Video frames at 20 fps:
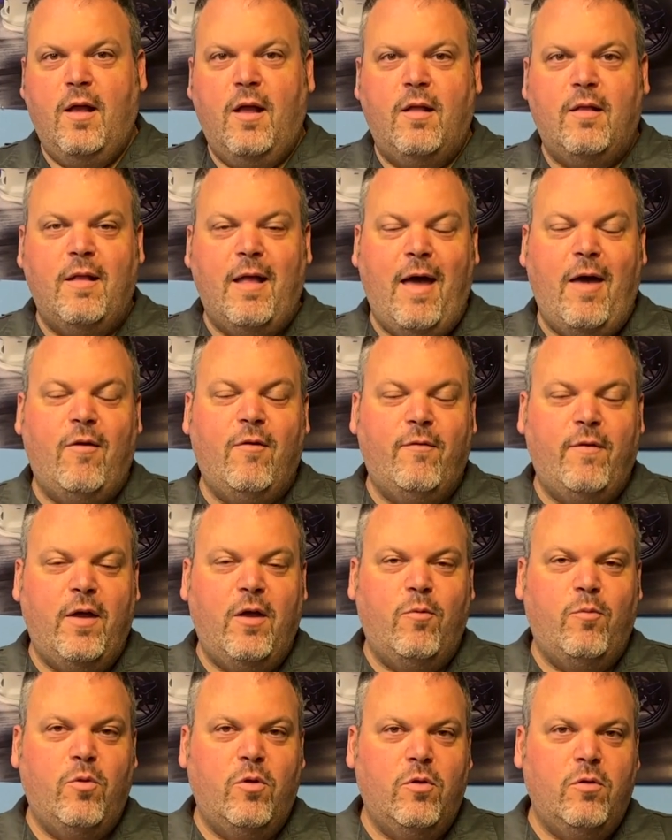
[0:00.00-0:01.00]
Now
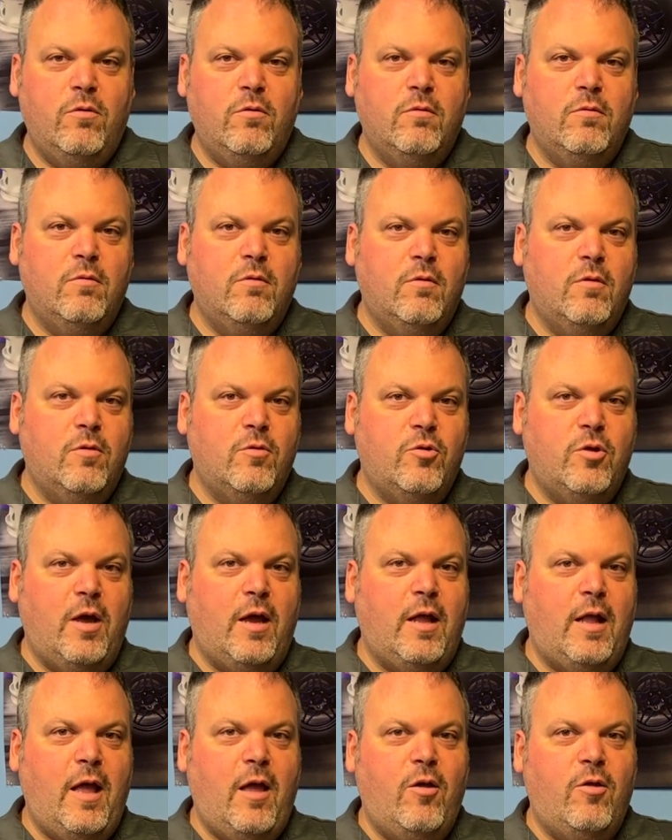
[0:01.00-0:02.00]
available,
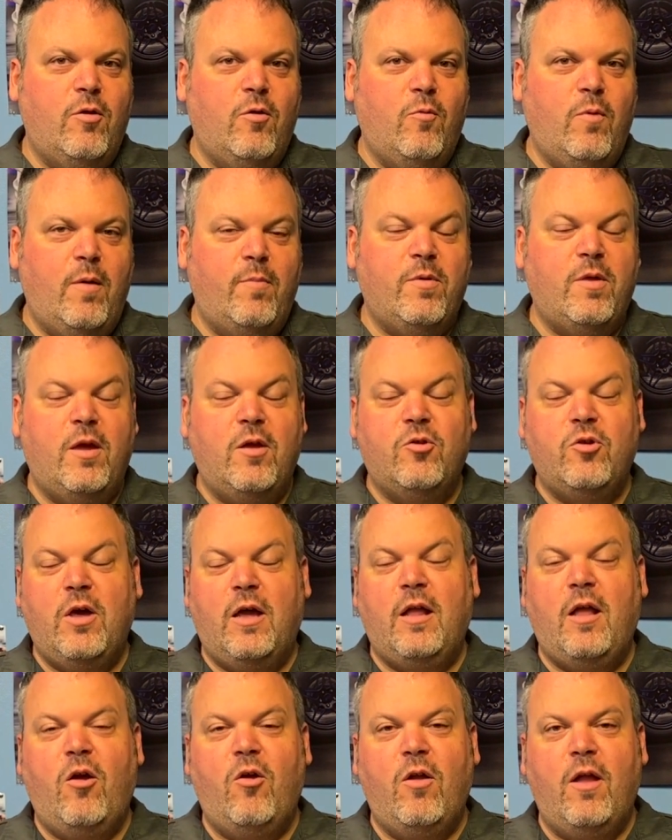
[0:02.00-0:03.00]
check it out on their website,
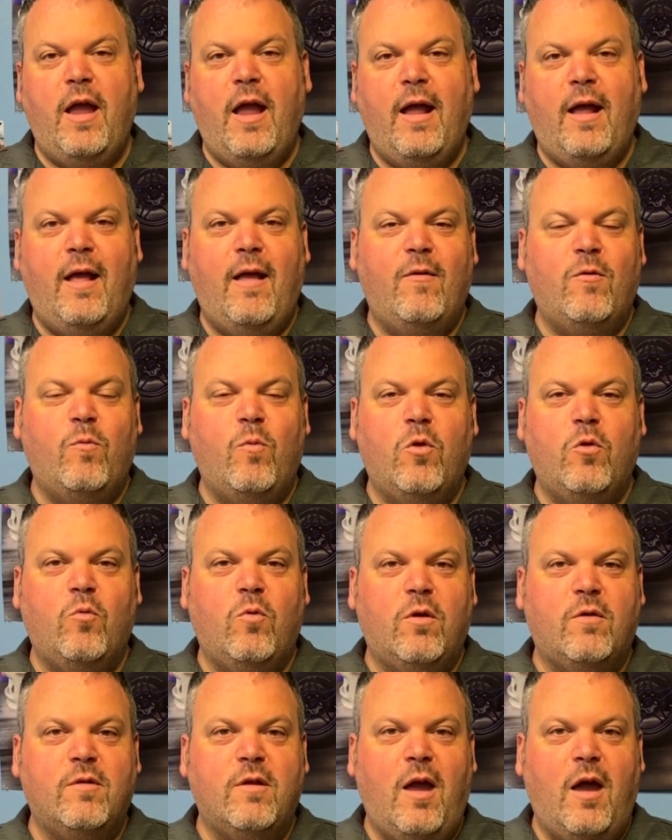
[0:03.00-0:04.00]
check it out on
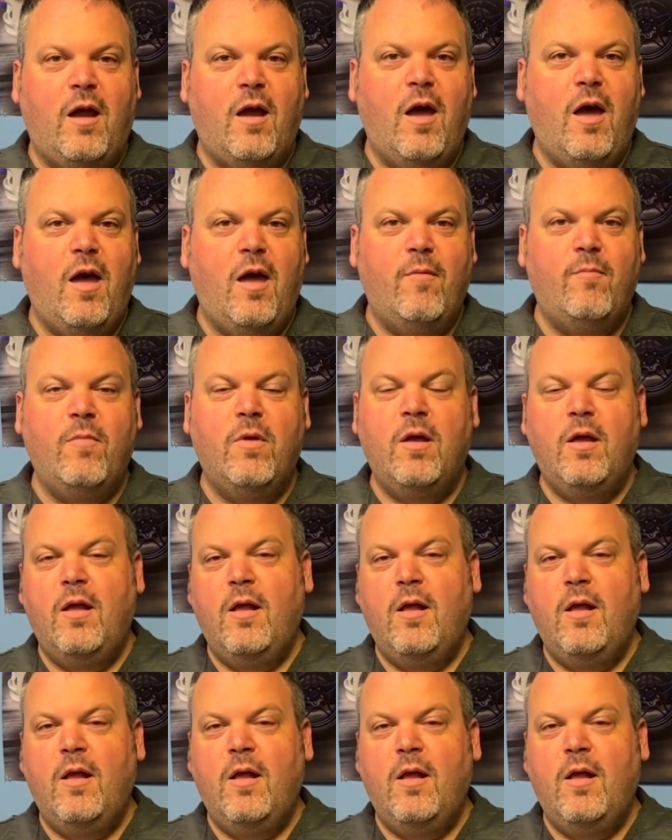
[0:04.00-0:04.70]
headgamesmotorworks.com.